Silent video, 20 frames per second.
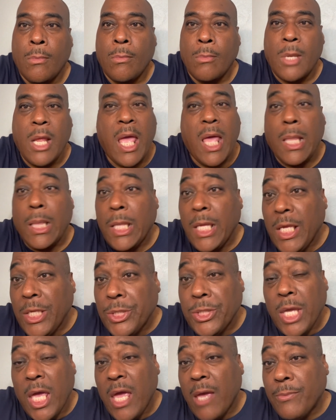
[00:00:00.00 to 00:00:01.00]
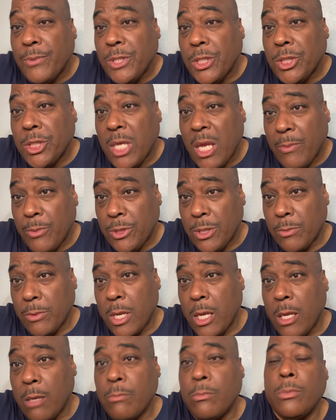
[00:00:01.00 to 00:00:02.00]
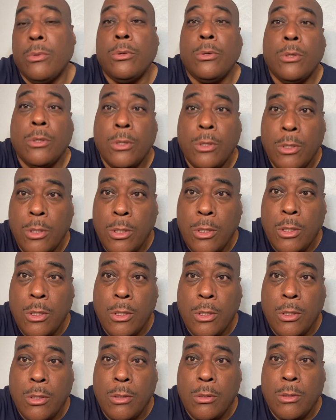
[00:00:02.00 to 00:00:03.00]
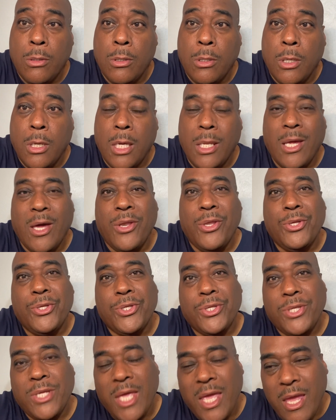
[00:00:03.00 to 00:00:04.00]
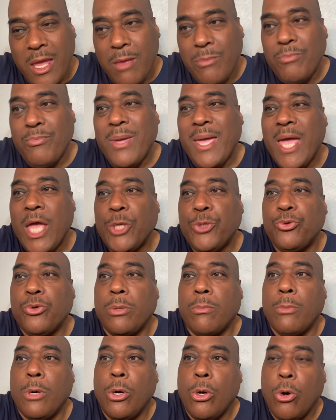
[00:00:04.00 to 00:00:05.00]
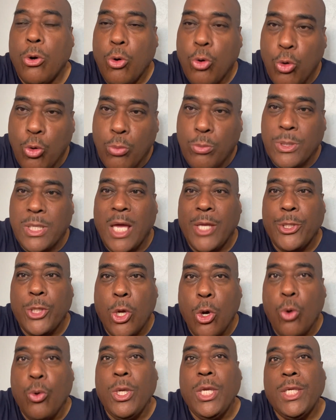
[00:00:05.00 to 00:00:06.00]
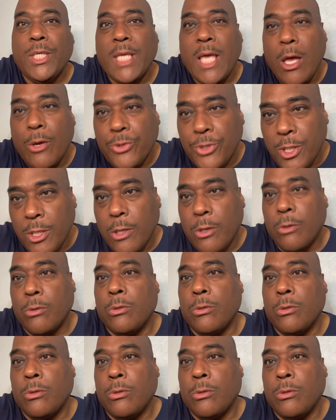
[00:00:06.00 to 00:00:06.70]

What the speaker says: At least the AFC Championship game. And I understand Patrick Mahomes. I know he's out there.